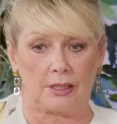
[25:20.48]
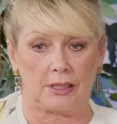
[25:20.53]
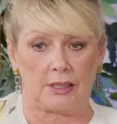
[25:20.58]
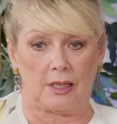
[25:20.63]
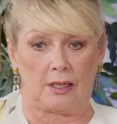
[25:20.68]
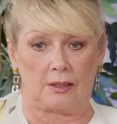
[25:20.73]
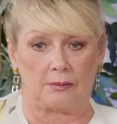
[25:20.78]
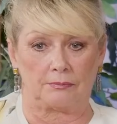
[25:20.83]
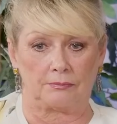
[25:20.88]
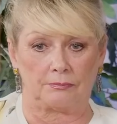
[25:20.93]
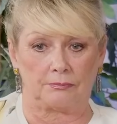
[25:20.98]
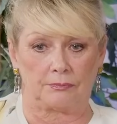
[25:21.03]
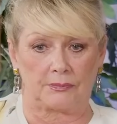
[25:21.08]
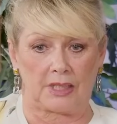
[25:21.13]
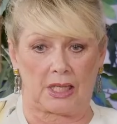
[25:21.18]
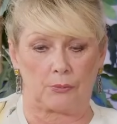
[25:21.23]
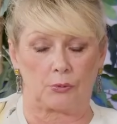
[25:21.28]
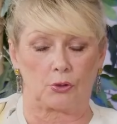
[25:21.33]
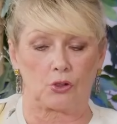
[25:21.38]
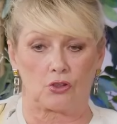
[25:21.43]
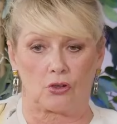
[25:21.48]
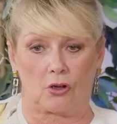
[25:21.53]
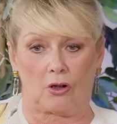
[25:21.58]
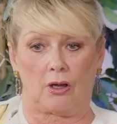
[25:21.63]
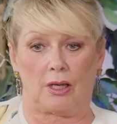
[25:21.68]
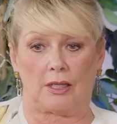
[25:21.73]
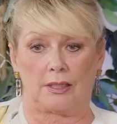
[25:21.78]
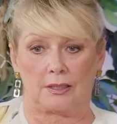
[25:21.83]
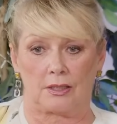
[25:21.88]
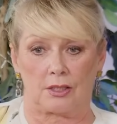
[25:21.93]
the um, they were
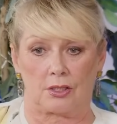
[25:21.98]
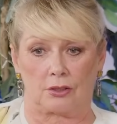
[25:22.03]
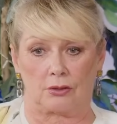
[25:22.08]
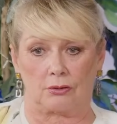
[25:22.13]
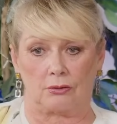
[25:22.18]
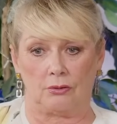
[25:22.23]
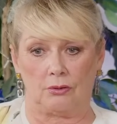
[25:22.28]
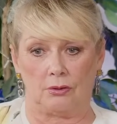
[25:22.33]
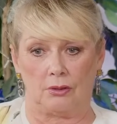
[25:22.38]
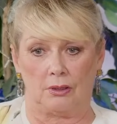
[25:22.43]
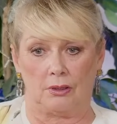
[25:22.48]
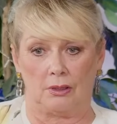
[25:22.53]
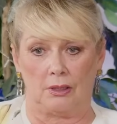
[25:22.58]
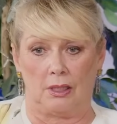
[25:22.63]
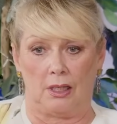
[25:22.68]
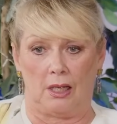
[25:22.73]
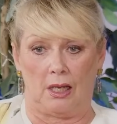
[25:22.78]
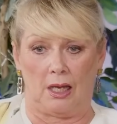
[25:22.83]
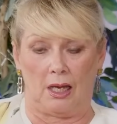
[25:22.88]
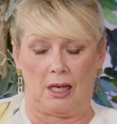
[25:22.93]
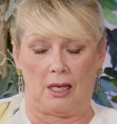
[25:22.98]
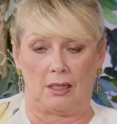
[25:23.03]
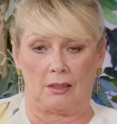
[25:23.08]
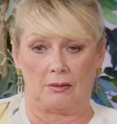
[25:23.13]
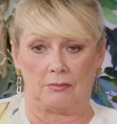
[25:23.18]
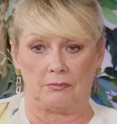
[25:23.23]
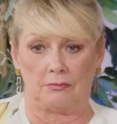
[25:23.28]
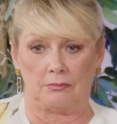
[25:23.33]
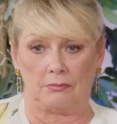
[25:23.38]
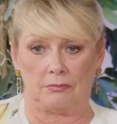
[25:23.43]
trying to
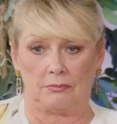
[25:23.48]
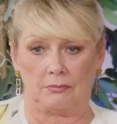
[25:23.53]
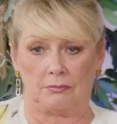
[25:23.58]
um,